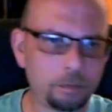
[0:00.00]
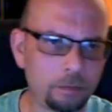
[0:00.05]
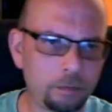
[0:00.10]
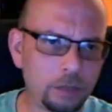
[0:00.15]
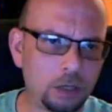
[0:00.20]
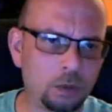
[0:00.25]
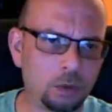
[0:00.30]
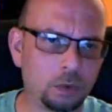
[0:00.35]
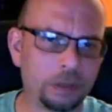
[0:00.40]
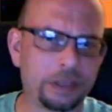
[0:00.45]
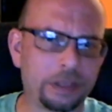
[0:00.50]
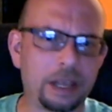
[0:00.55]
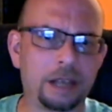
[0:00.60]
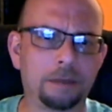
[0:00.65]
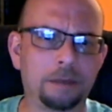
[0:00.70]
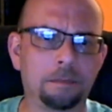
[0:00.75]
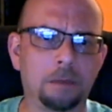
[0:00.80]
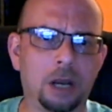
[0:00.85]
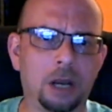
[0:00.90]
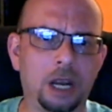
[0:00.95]
with that
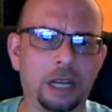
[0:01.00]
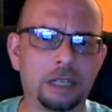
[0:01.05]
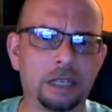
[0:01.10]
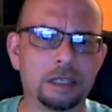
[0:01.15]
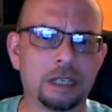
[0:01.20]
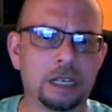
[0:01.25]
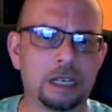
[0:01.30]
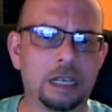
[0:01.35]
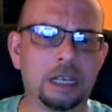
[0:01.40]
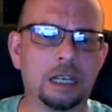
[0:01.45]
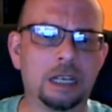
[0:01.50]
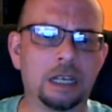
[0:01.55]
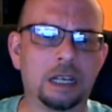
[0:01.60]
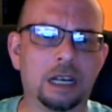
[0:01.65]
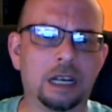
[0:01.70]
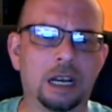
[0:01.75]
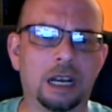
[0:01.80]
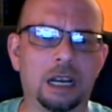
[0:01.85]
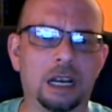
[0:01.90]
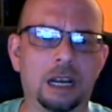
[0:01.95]
in mind,
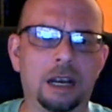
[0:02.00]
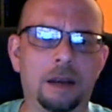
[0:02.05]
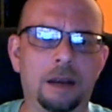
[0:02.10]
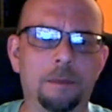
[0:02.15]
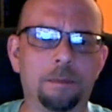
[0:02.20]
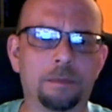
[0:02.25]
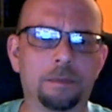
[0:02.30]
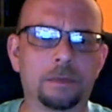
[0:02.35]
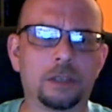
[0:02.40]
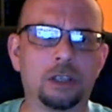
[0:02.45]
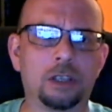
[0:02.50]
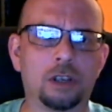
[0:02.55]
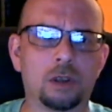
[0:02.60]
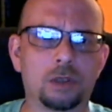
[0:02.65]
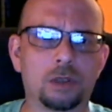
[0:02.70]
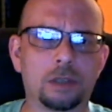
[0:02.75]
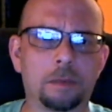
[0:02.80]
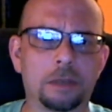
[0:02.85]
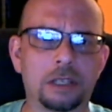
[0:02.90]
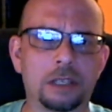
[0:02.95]
um, you know,
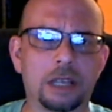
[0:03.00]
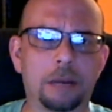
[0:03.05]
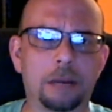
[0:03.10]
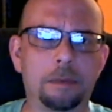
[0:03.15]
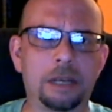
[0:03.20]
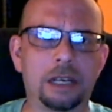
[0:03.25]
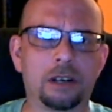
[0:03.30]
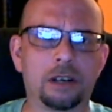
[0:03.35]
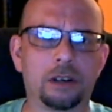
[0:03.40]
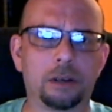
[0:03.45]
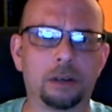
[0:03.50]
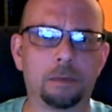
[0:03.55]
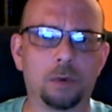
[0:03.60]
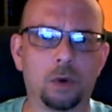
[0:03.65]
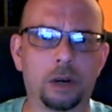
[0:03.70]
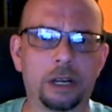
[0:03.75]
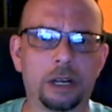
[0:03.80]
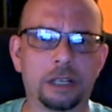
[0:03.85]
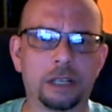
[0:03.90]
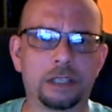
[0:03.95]
somebody's got to be here in the
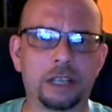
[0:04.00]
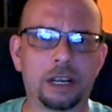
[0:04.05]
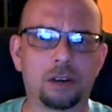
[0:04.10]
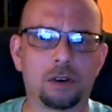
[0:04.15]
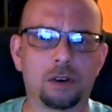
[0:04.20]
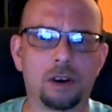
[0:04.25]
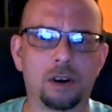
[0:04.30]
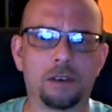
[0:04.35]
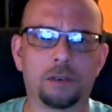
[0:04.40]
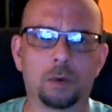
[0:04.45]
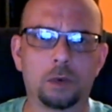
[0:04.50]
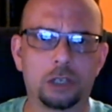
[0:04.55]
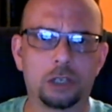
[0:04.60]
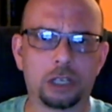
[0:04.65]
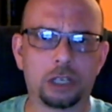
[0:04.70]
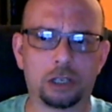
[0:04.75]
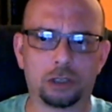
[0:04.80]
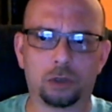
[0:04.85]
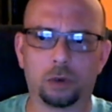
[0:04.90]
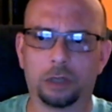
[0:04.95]
morning, take her over, which I'll
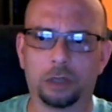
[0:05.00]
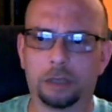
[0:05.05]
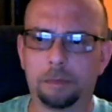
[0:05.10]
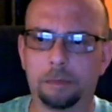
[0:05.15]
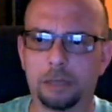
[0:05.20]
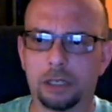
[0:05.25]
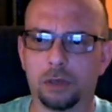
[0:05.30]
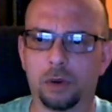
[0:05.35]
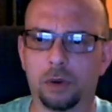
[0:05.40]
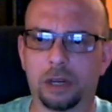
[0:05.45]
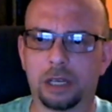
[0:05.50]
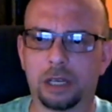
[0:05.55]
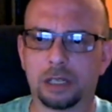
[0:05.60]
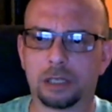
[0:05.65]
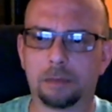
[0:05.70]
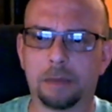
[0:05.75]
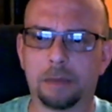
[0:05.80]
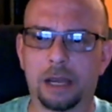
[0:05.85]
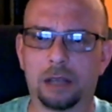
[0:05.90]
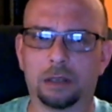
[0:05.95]
shortly be doing. It's
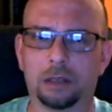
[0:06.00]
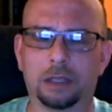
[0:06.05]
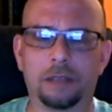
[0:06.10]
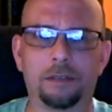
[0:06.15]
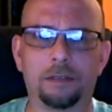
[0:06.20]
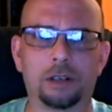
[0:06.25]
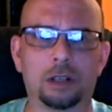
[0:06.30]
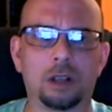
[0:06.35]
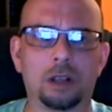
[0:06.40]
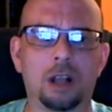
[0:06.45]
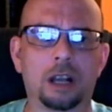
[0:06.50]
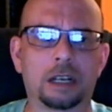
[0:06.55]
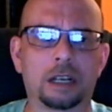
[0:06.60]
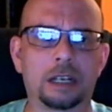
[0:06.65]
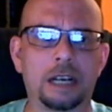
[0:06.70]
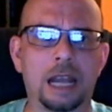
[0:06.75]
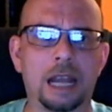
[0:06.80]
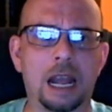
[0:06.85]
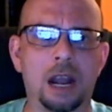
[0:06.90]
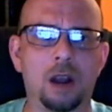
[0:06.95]
about 11 o'clock
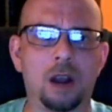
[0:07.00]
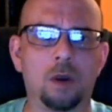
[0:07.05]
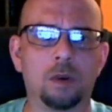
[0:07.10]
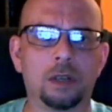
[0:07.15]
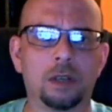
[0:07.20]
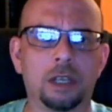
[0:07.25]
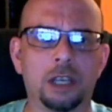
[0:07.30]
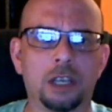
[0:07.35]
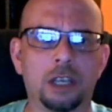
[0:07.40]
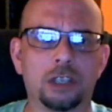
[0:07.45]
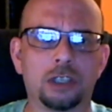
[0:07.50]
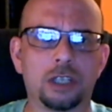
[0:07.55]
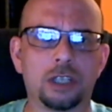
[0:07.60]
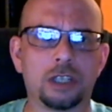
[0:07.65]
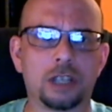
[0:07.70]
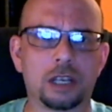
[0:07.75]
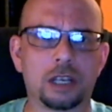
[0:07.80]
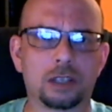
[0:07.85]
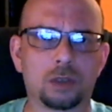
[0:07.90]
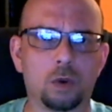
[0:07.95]
now. She's
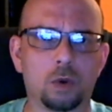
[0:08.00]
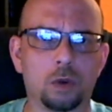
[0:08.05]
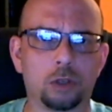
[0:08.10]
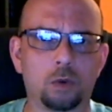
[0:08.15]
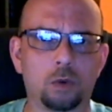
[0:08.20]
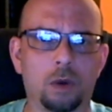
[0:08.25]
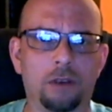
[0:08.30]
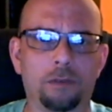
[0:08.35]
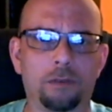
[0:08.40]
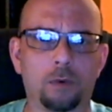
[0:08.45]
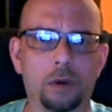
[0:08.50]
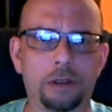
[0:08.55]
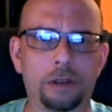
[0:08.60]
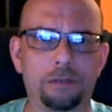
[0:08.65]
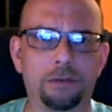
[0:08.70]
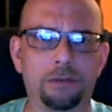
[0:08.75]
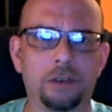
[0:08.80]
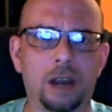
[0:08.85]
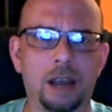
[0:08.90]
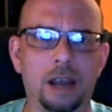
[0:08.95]
got school at
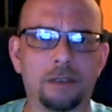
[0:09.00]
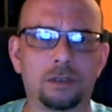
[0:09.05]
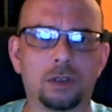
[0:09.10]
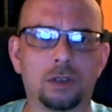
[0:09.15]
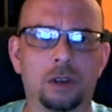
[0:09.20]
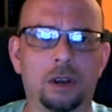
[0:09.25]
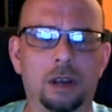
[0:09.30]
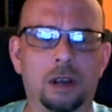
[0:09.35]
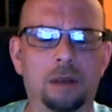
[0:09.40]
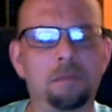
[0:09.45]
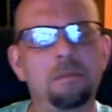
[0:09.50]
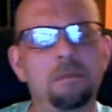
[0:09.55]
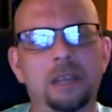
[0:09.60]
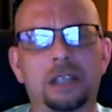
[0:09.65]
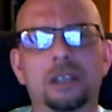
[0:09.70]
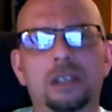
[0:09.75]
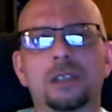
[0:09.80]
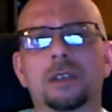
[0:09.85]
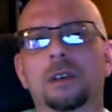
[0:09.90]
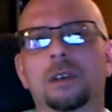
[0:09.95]
1245, so I'll make
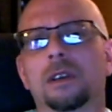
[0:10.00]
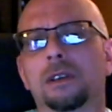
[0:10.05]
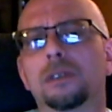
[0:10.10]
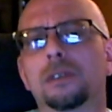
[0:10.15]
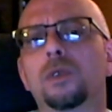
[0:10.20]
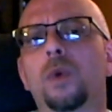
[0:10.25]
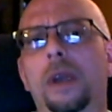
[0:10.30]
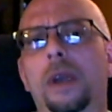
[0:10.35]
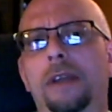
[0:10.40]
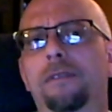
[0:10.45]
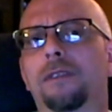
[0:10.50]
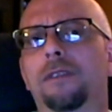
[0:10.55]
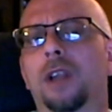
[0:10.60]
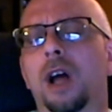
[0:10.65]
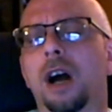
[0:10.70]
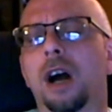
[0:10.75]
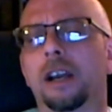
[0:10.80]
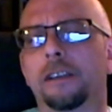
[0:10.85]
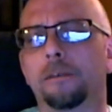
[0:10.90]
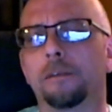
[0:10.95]
this a quick
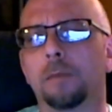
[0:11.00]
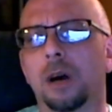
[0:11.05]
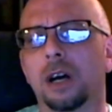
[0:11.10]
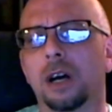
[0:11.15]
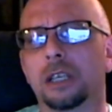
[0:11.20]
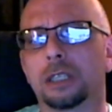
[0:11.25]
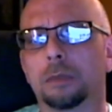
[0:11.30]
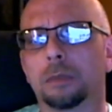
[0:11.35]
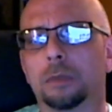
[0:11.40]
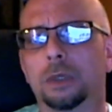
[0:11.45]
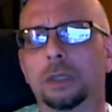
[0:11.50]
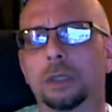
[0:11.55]
vlog if possible.